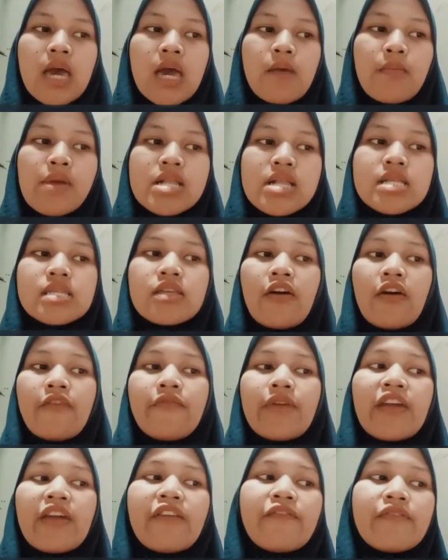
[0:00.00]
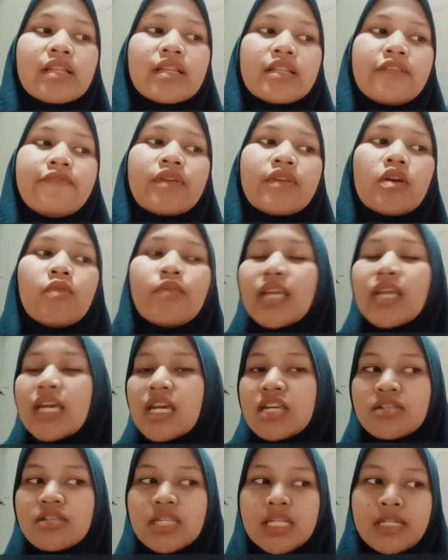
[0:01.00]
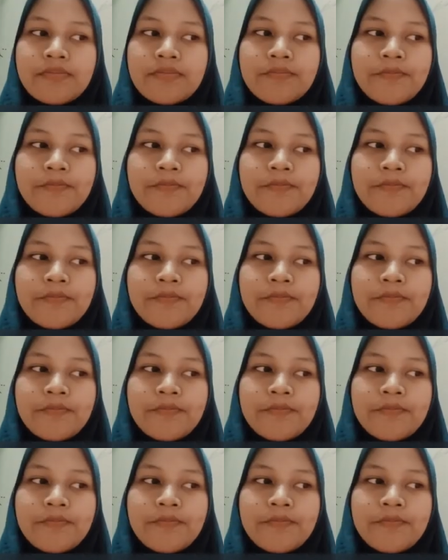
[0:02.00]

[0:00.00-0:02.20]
parts of effective communication.